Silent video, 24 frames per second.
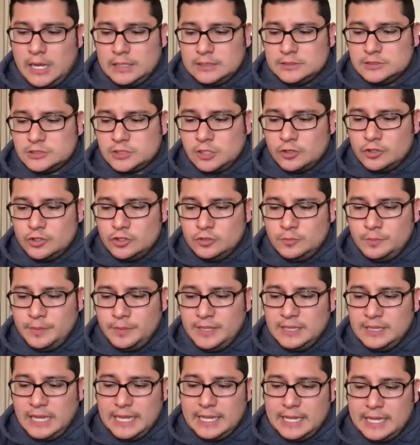So you
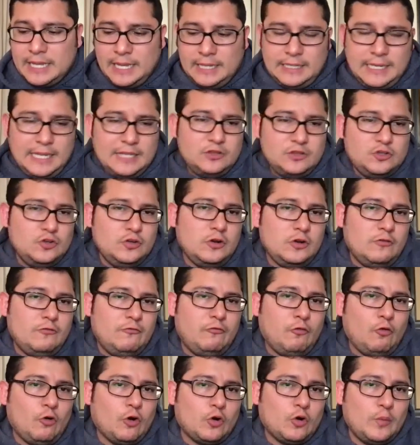like in a 2 to
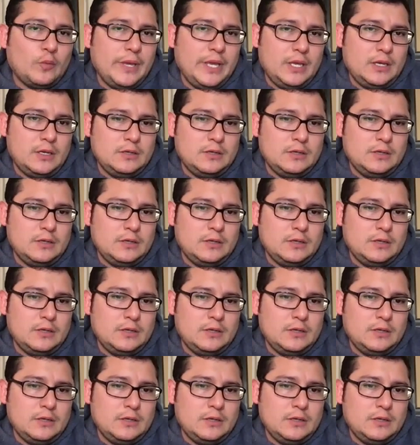4 week